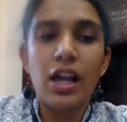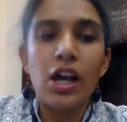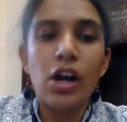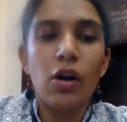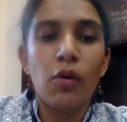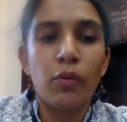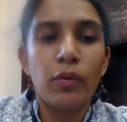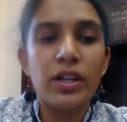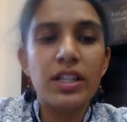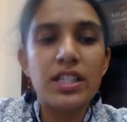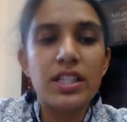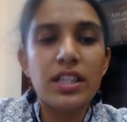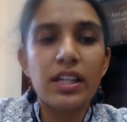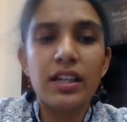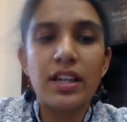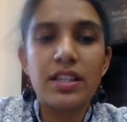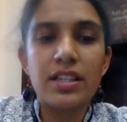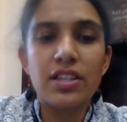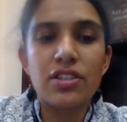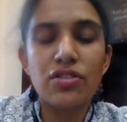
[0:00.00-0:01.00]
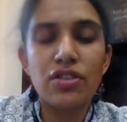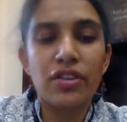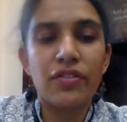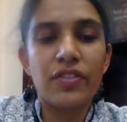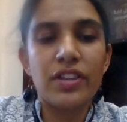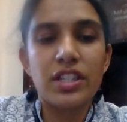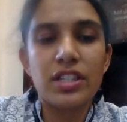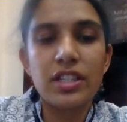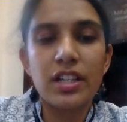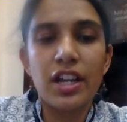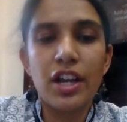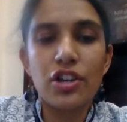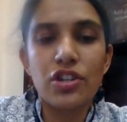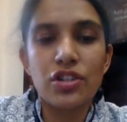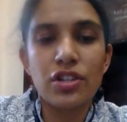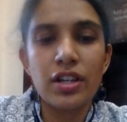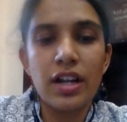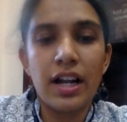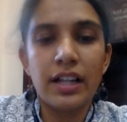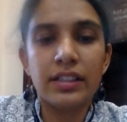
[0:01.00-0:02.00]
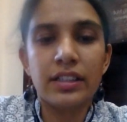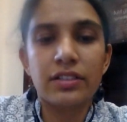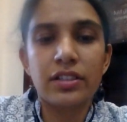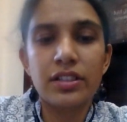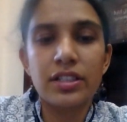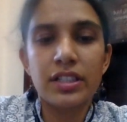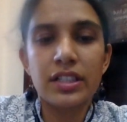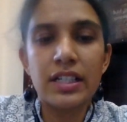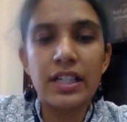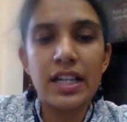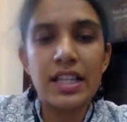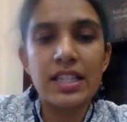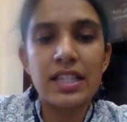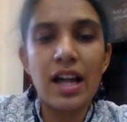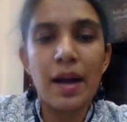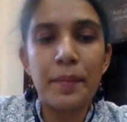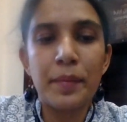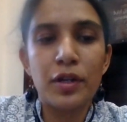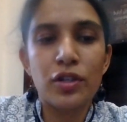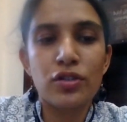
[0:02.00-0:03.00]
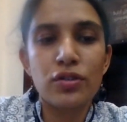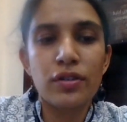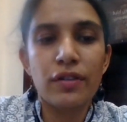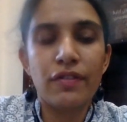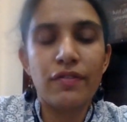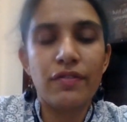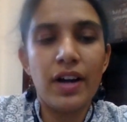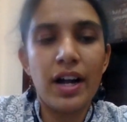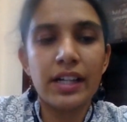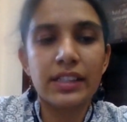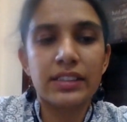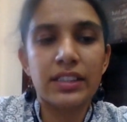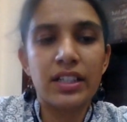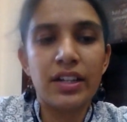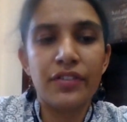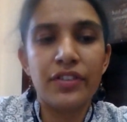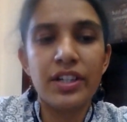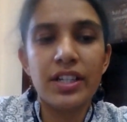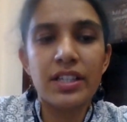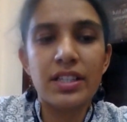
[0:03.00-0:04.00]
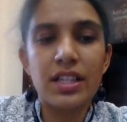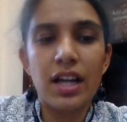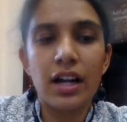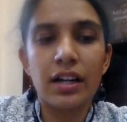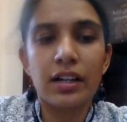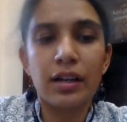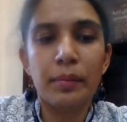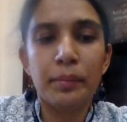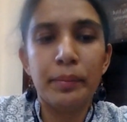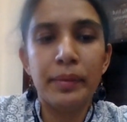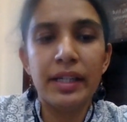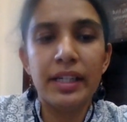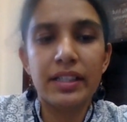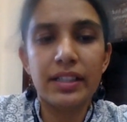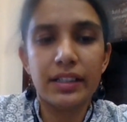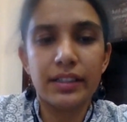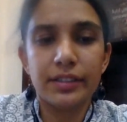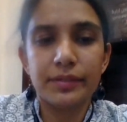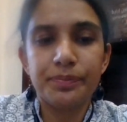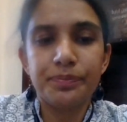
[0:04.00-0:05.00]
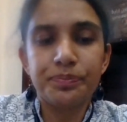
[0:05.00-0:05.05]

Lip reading: Once the necessary investigation and the critical examination of facts and evidence are completed,